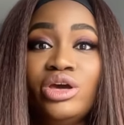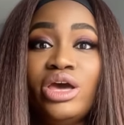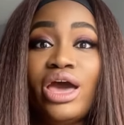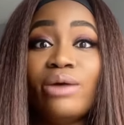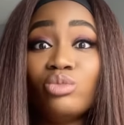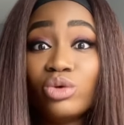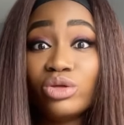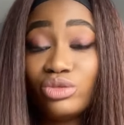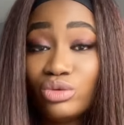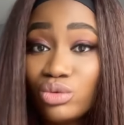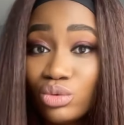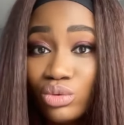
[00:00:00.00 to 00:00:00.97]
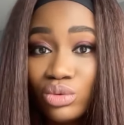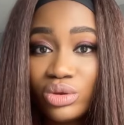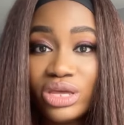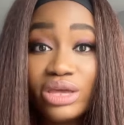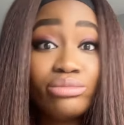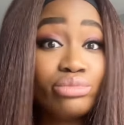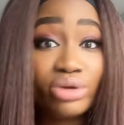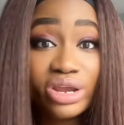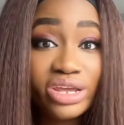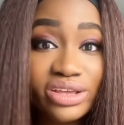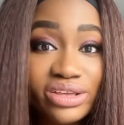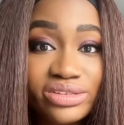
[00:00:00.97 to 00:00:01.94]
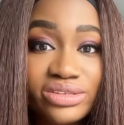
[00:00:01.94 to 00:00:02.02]
I'm with you in
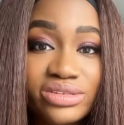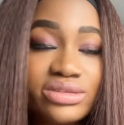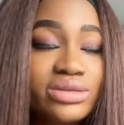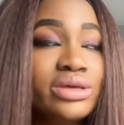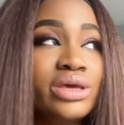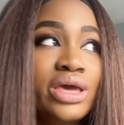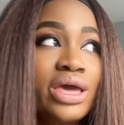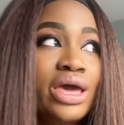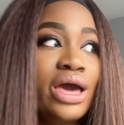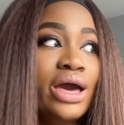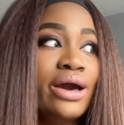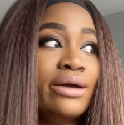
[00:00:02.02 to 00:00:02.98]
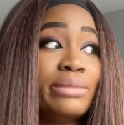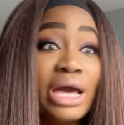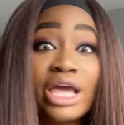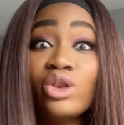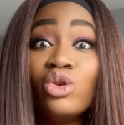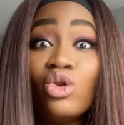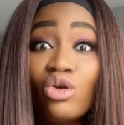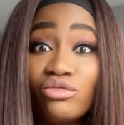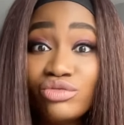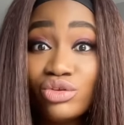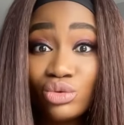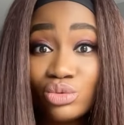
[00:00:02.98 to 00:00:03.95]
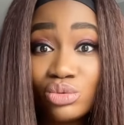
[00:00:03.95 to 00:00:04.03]
prayers. I love
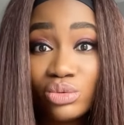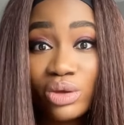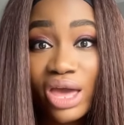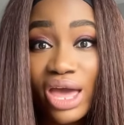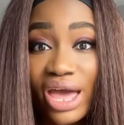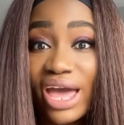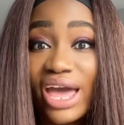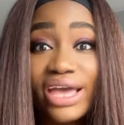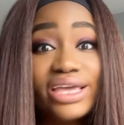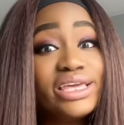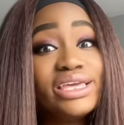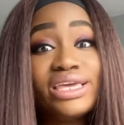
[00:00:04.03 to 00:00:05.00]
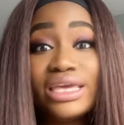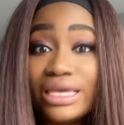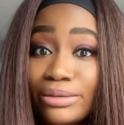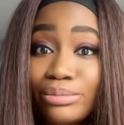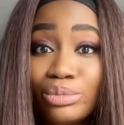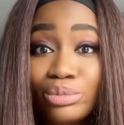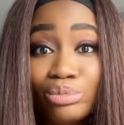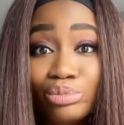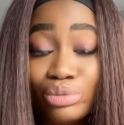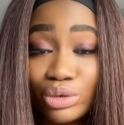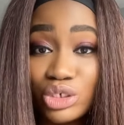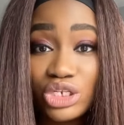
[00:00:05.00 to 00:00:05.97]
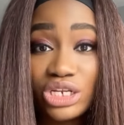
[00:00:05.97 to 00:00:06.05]
you. Keep
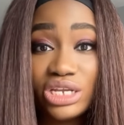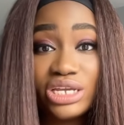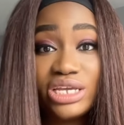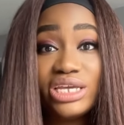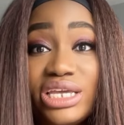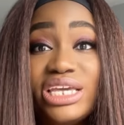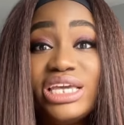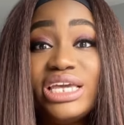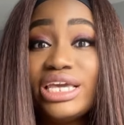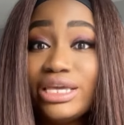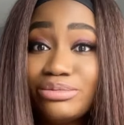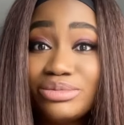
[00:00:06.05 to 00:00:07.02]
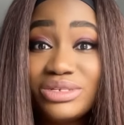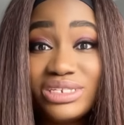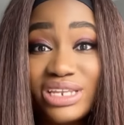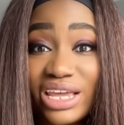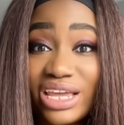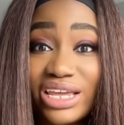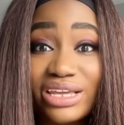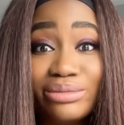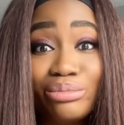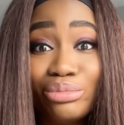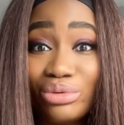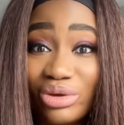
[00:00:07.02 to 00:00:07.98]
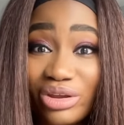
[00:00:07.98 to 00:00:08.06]
pushing. Keep staying
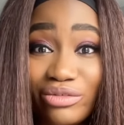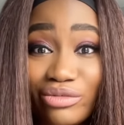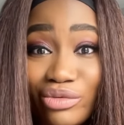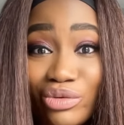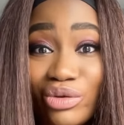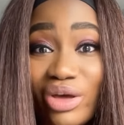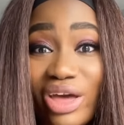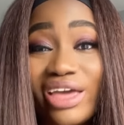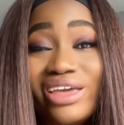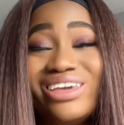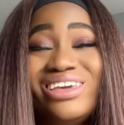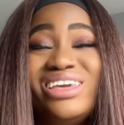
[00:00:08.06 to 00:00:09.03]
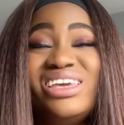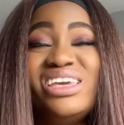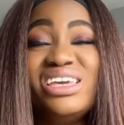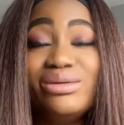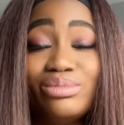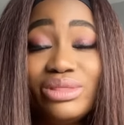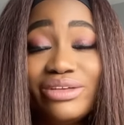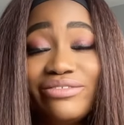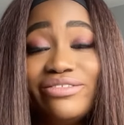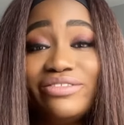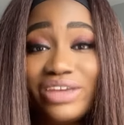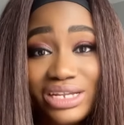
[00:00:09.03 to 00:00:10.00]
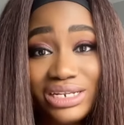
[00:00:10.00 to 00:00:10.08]
prayerful and keep the
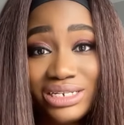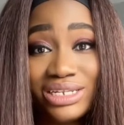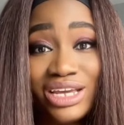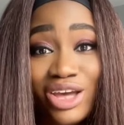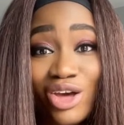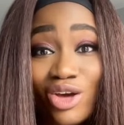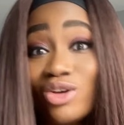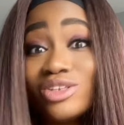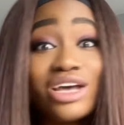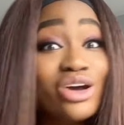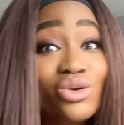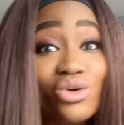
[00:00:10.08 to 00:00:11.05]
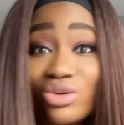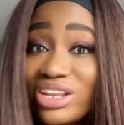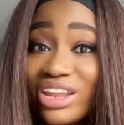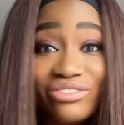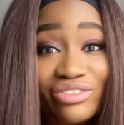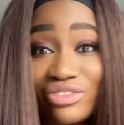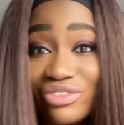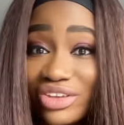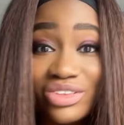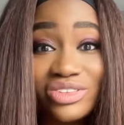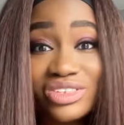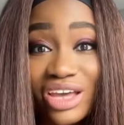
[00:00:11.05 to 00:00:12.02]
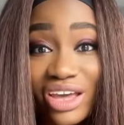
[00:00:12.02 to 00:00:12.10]
faith, because our God never
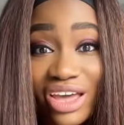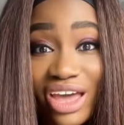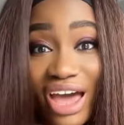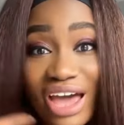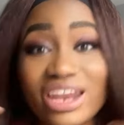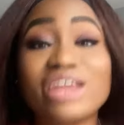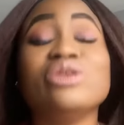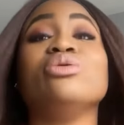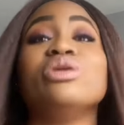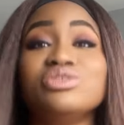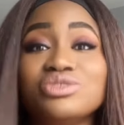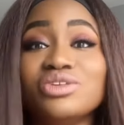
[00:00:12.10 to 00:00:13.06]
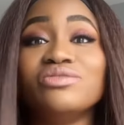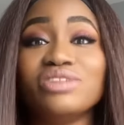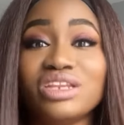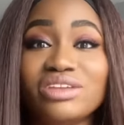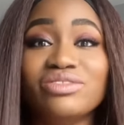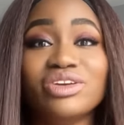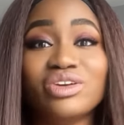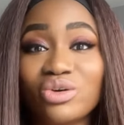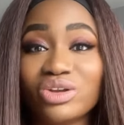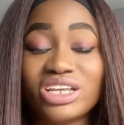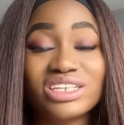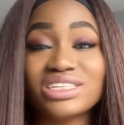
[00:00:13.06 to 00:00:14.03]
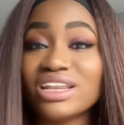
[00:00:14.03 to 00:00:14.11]
fails. And I know I serve a living God.
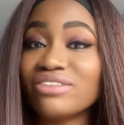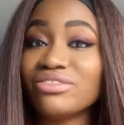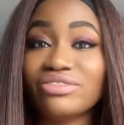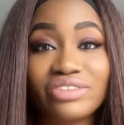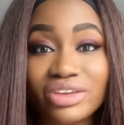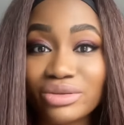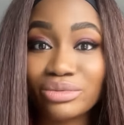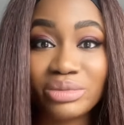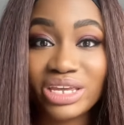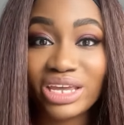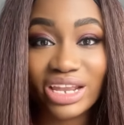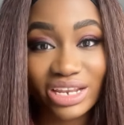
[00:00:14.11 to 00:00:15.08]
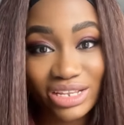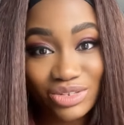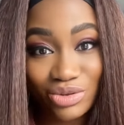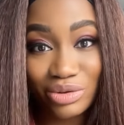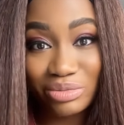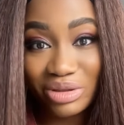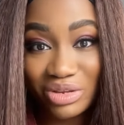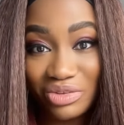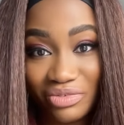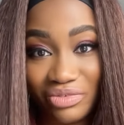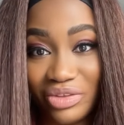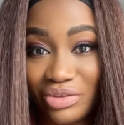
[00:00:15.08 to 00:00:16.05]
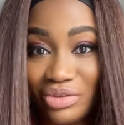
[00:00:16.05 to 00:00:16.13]
He's never failed me and he's not about to
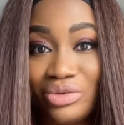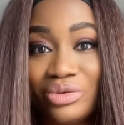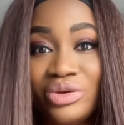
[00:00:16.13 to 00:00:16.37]
fail you.